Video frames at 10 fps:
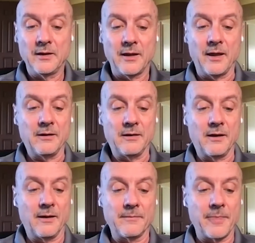And
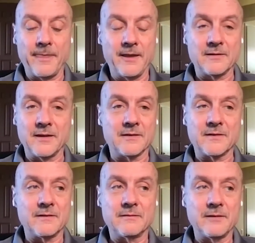
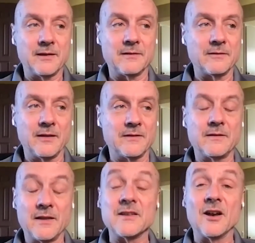it's
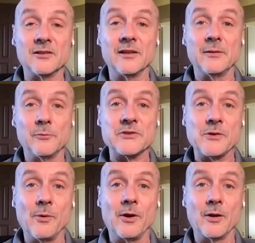ugly what's
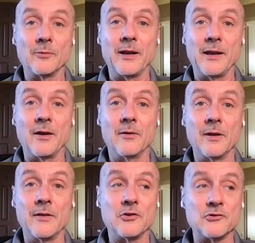going on right now
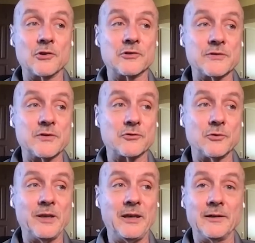in the church and social
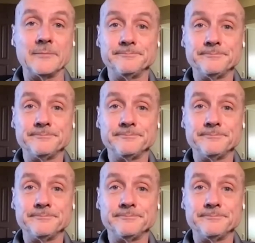media.